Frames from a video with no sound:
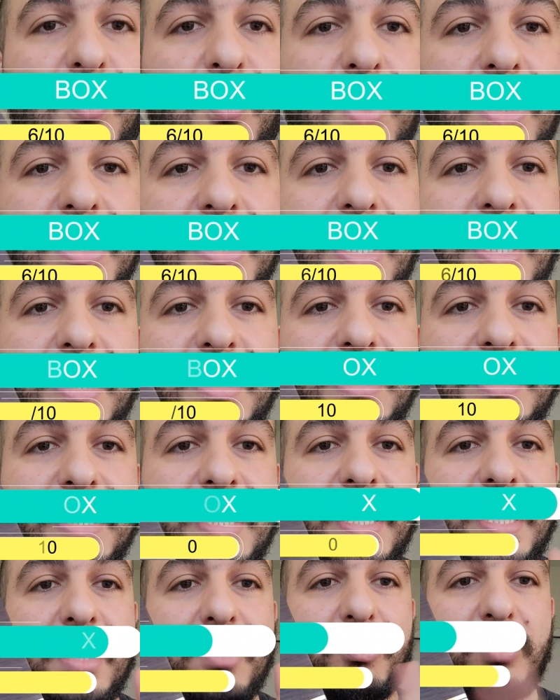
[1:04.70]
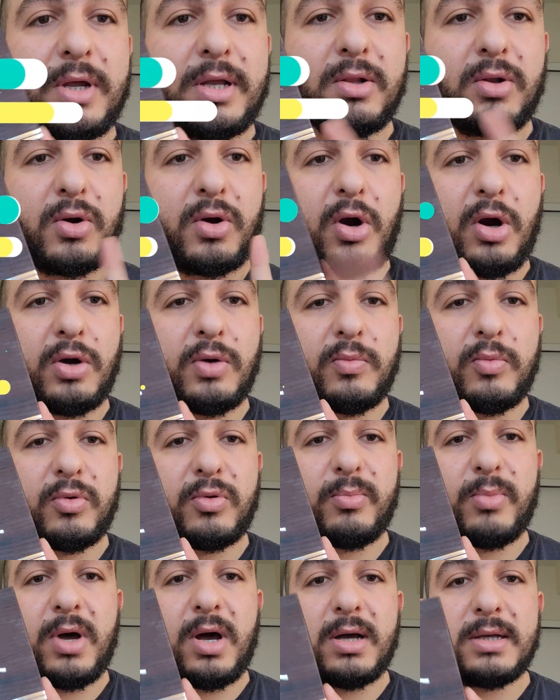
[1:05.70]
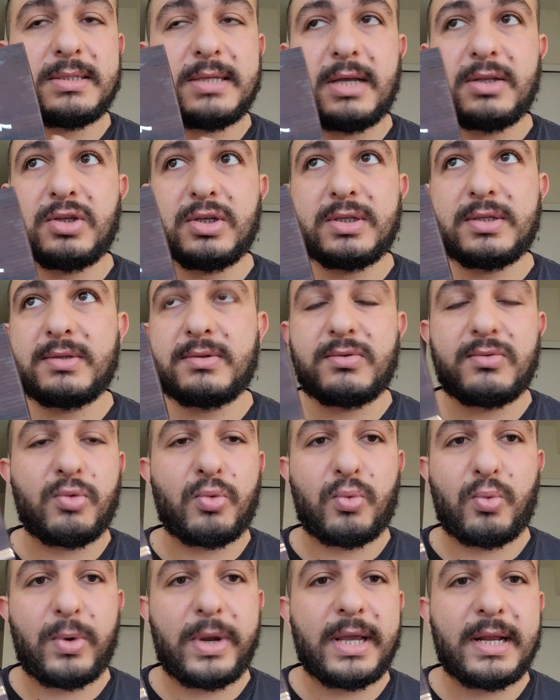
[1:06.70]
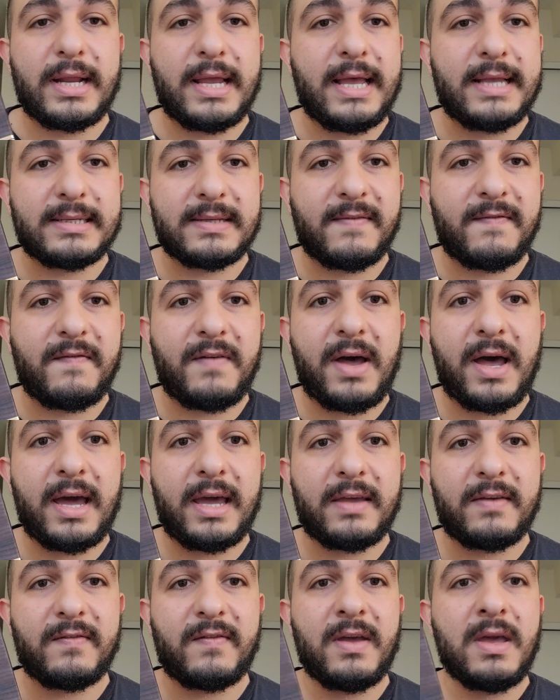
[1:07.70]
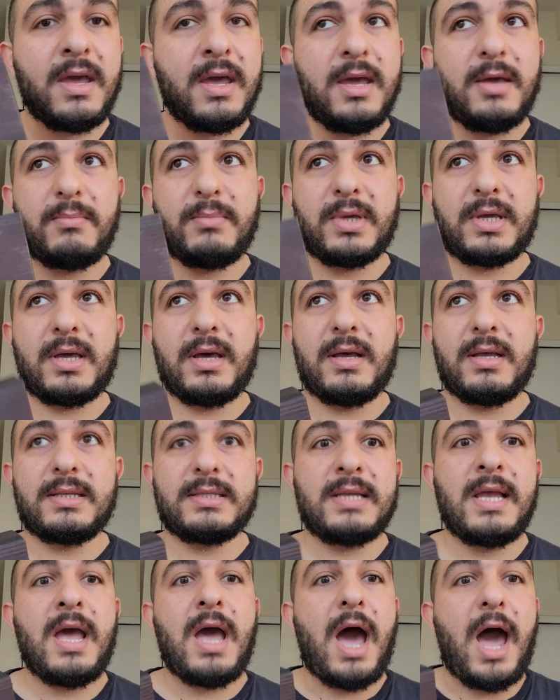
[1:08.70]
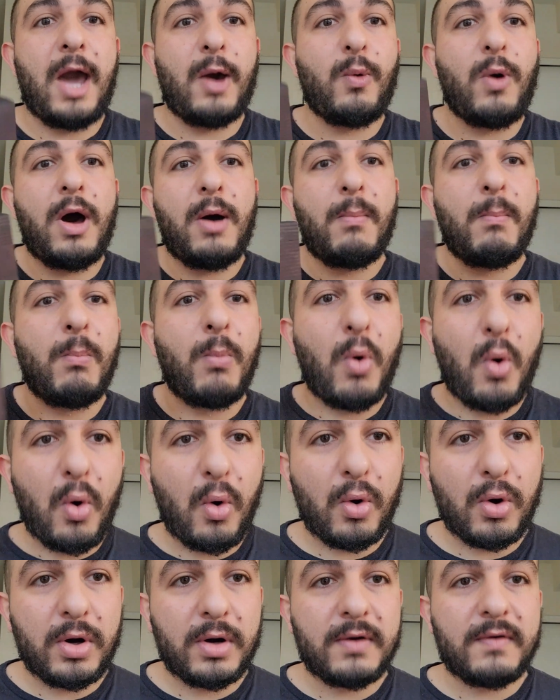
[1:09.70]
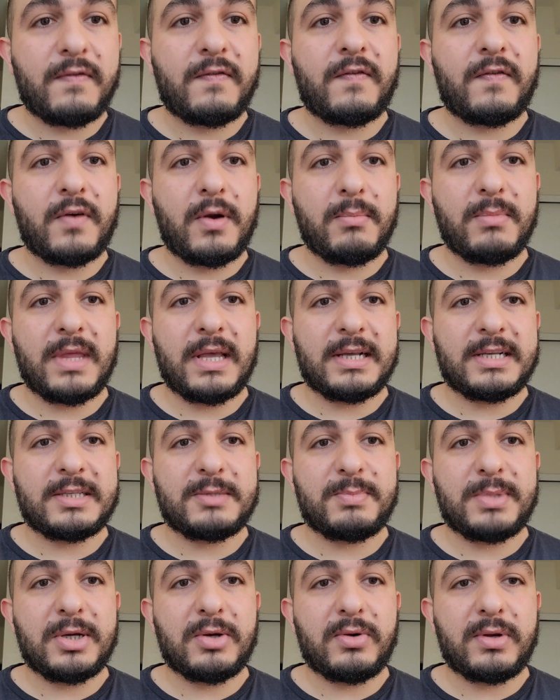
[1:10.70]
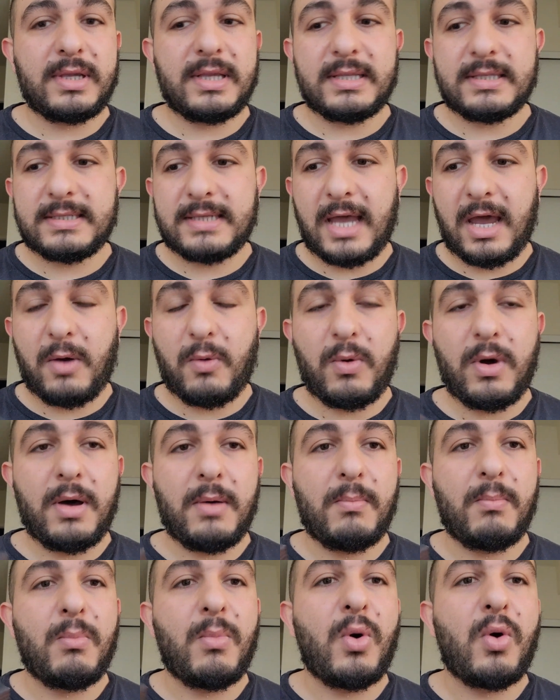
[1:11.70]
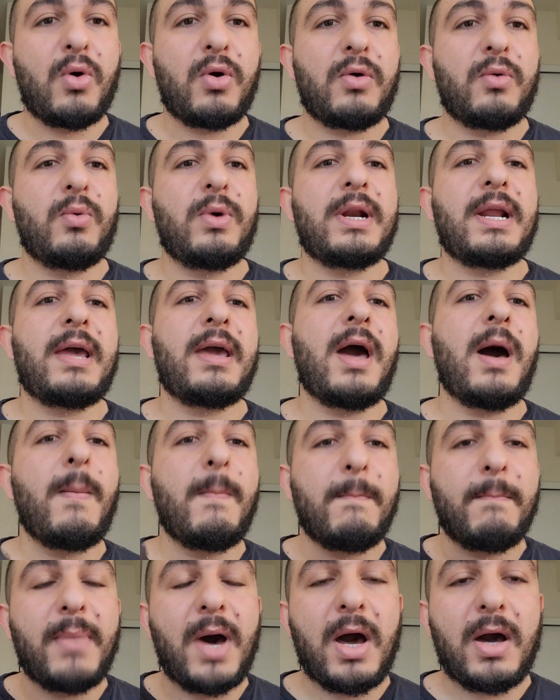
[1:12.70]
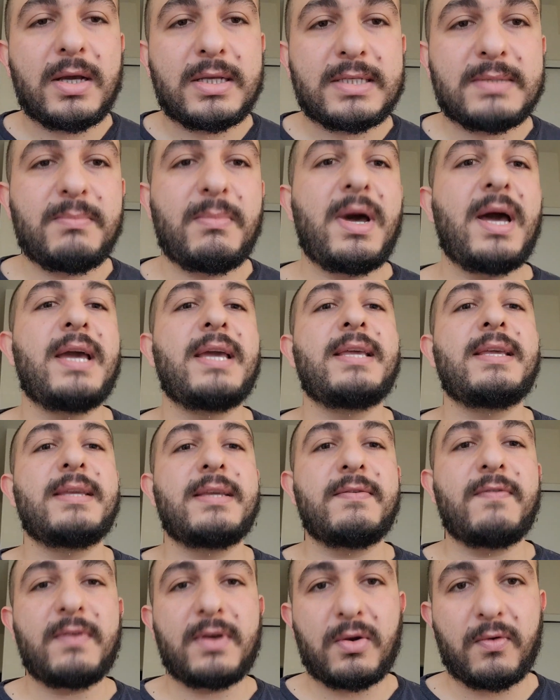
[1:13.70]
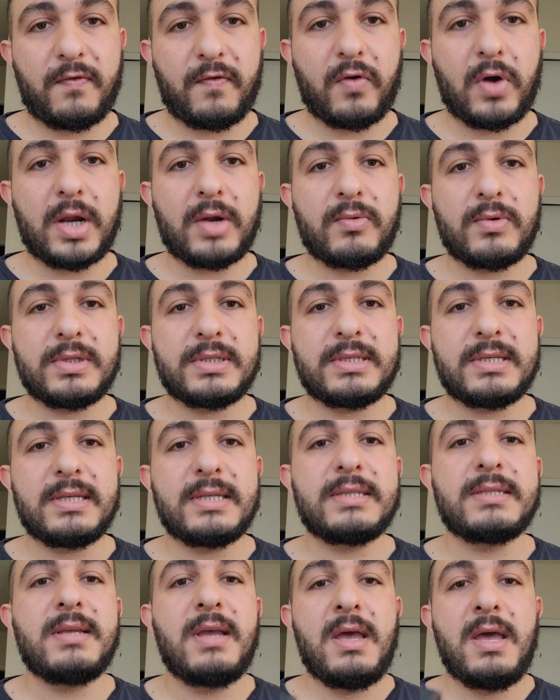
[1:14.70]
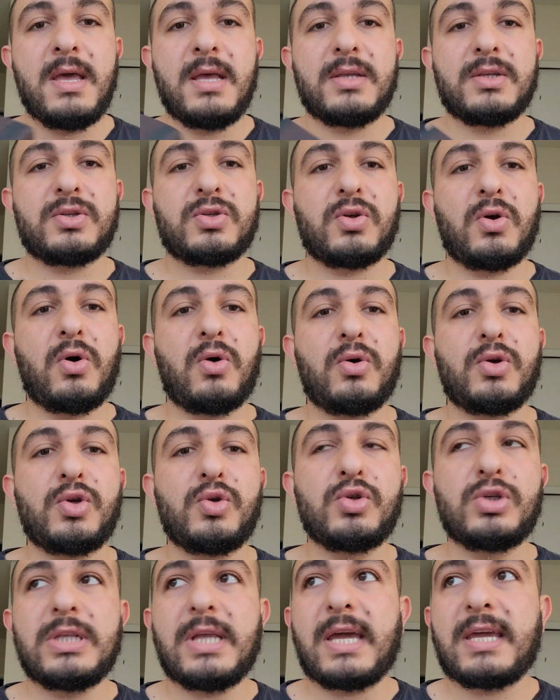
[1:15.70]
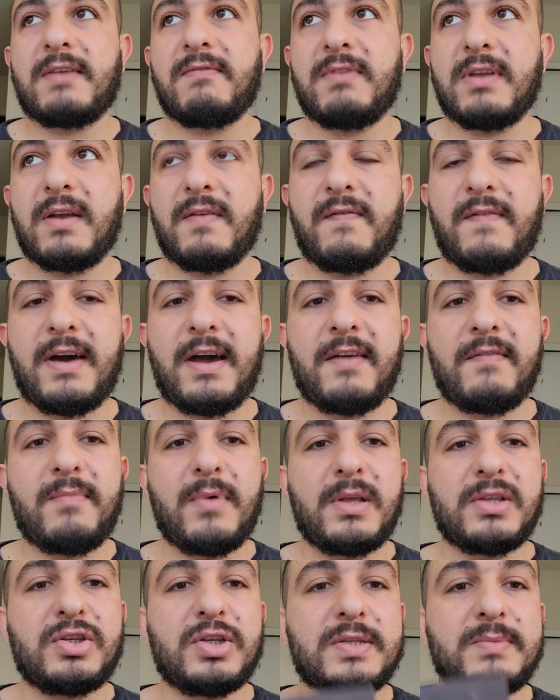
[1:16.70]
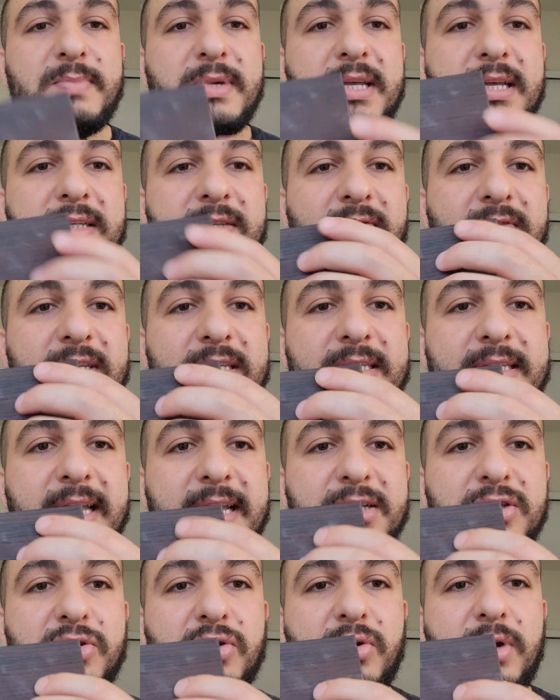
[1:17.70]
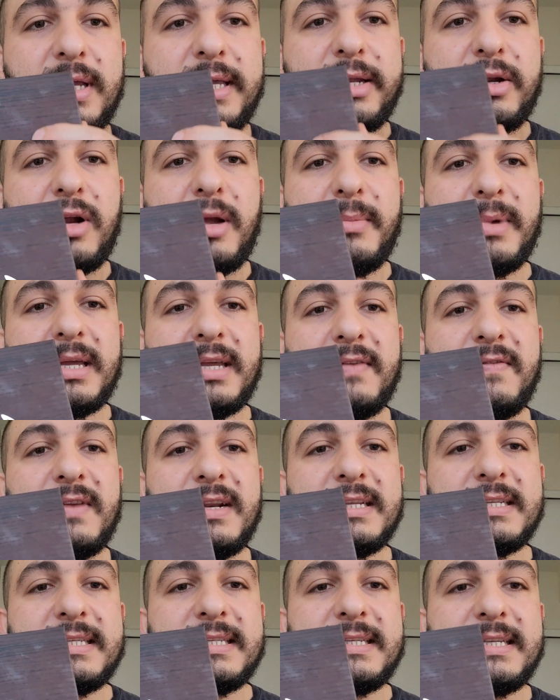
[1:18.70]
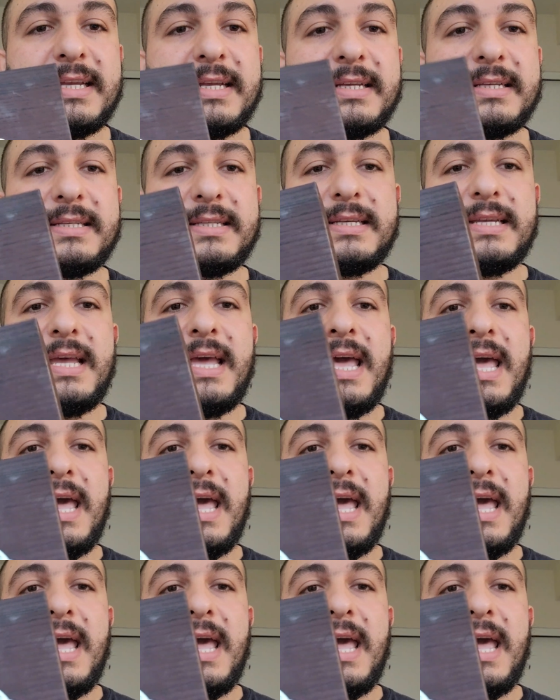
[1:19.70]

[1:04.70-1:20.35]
when I get a regular cardboard box, I just rate it as a 5 because I want more from the experience. I want more when I unbox my fragrances. So usually I give it a 5, but just because of this texture right here, I'm gonna give it a 6.